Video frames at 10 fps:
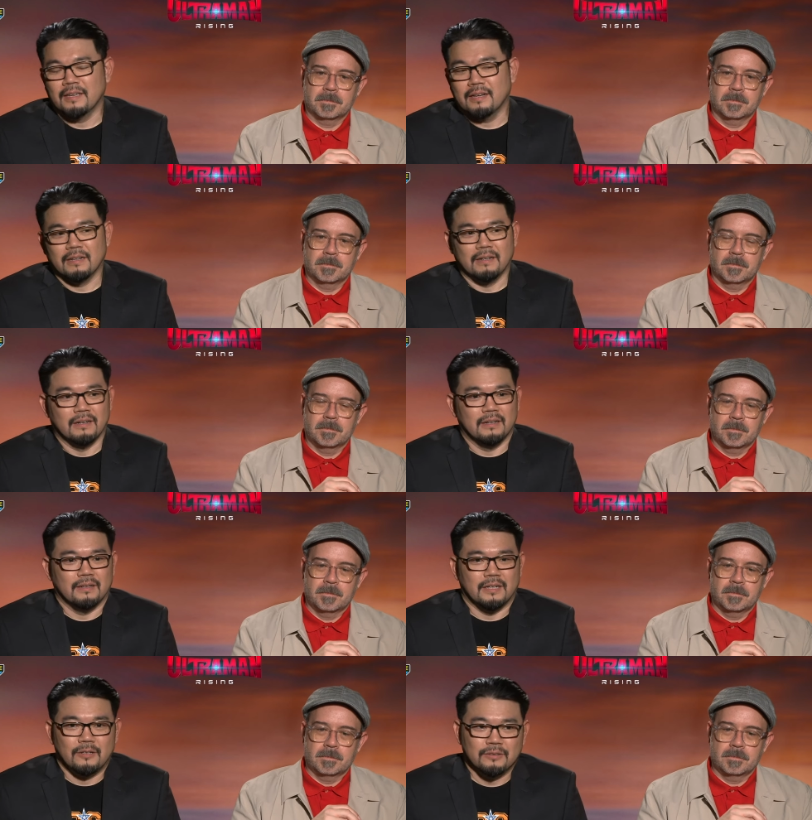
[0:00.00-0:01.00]
Speaker 1: Yeah,
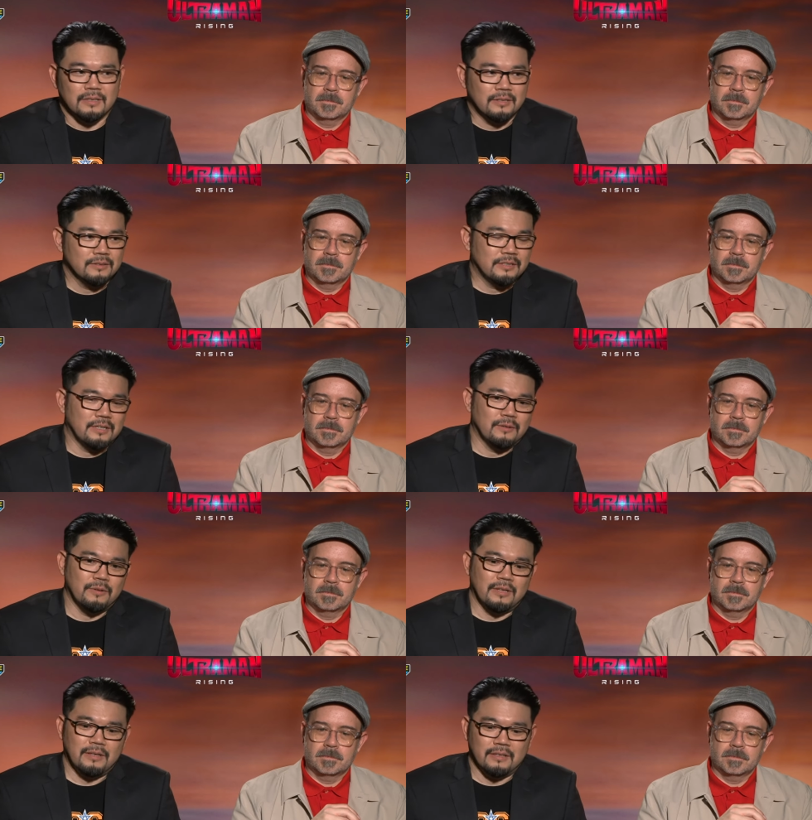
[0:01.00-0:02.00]
uh, I'll, I'll start
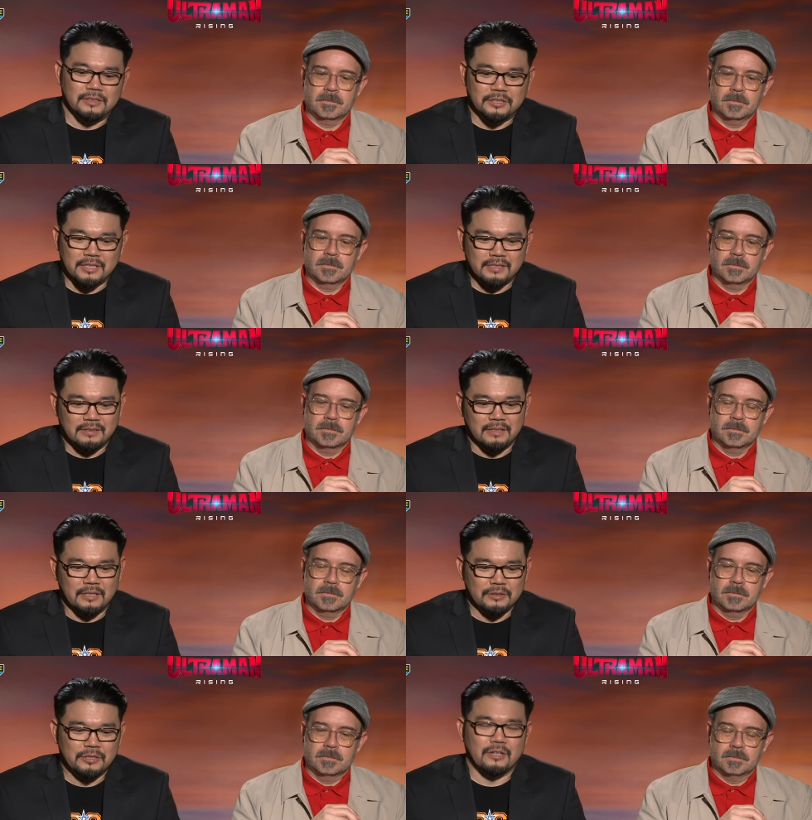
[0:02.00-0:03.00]
with just, you
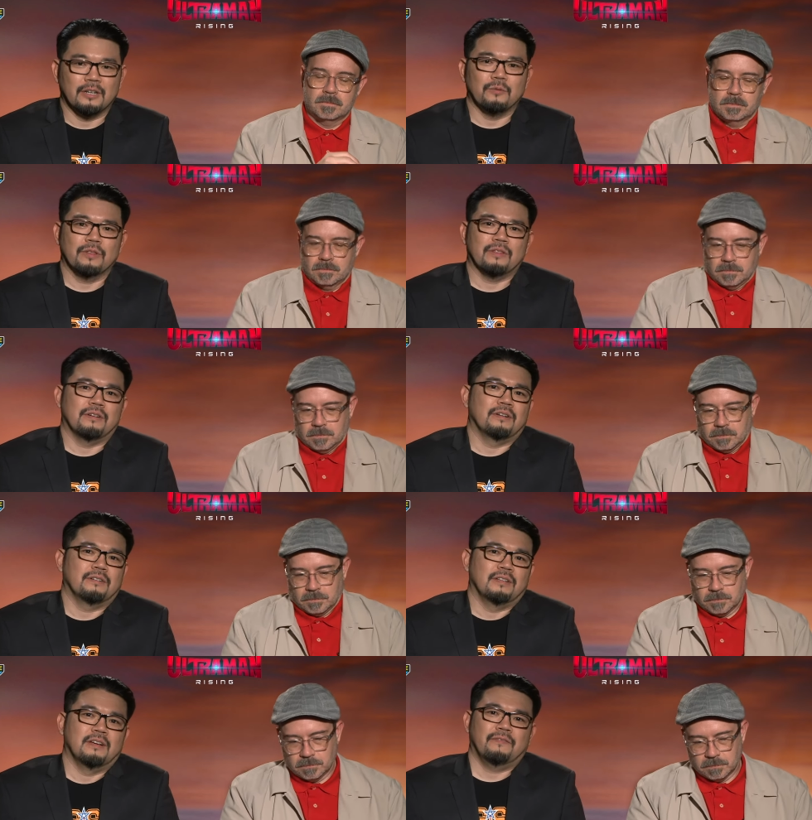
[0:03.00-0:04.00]
know, starting with our
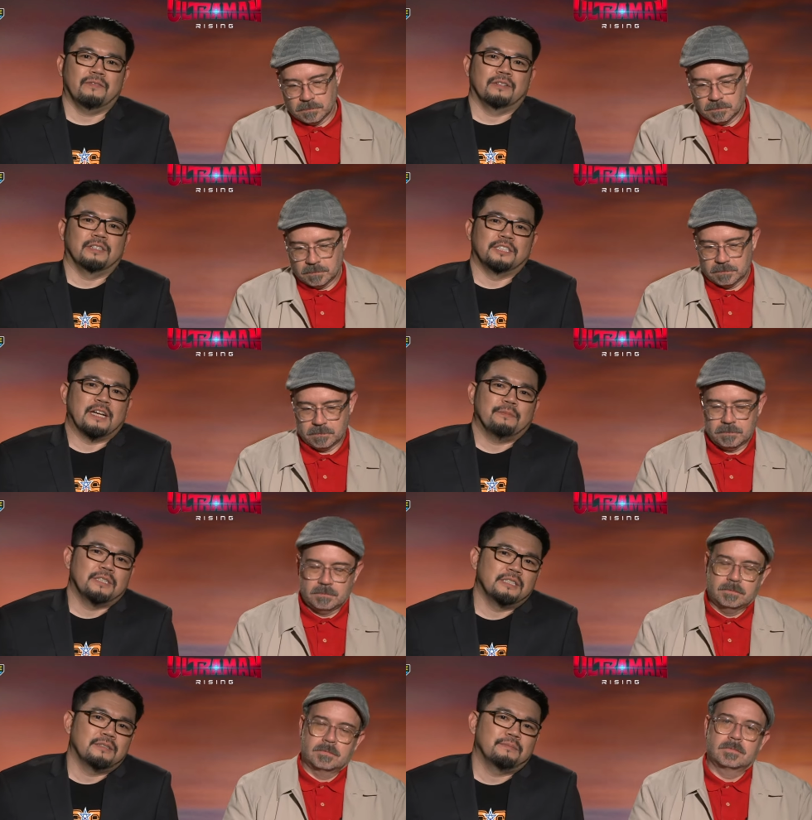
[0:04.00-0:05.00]
love for the
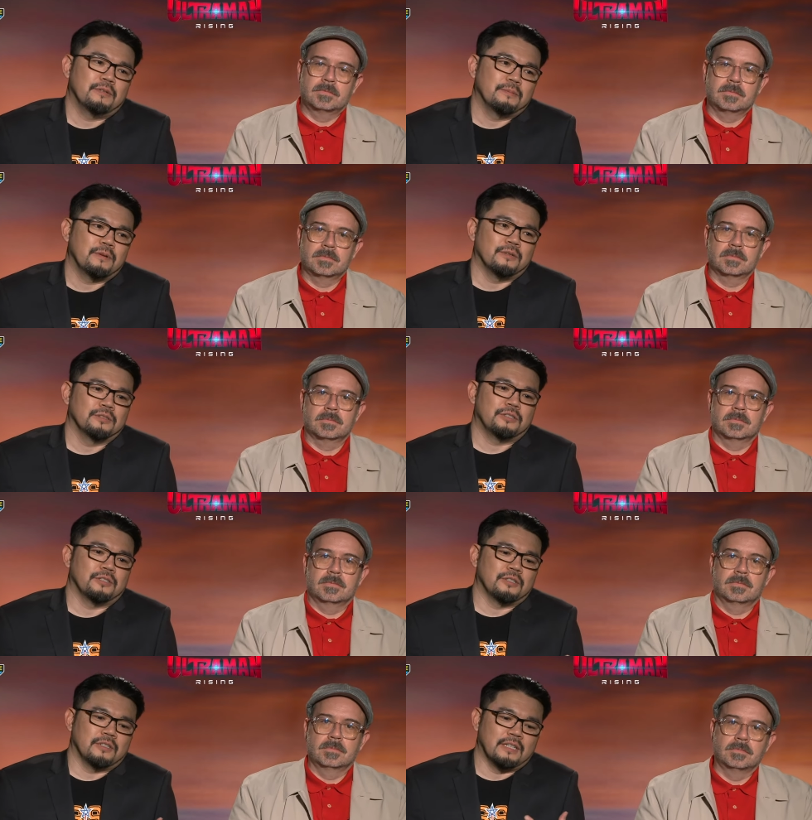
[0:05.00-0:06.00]
Japanese pop
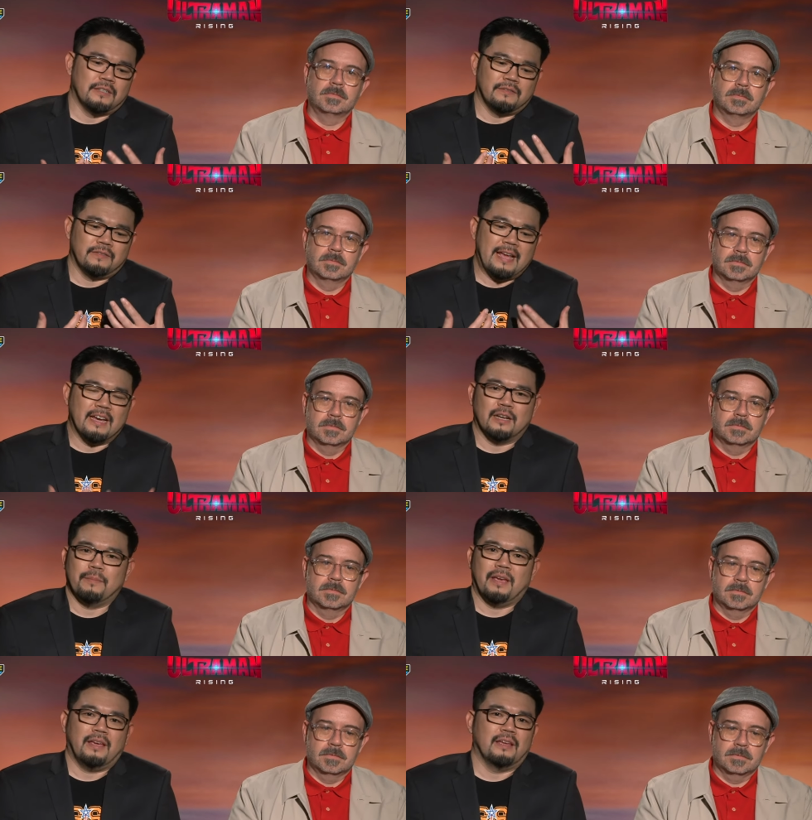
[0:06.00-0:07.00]
culture of
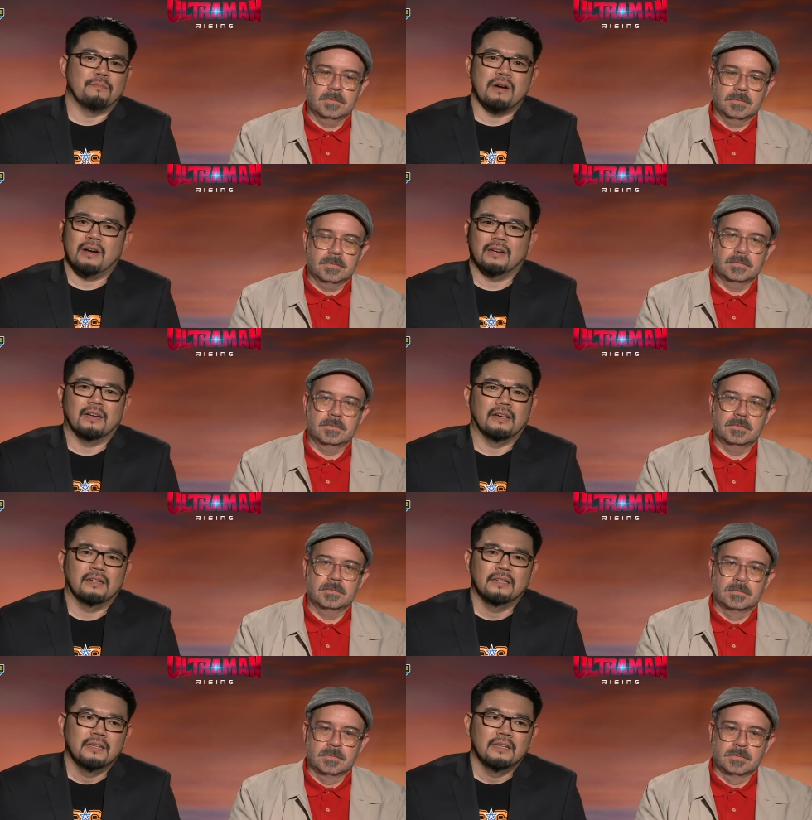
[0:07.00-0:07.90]
anime and manga,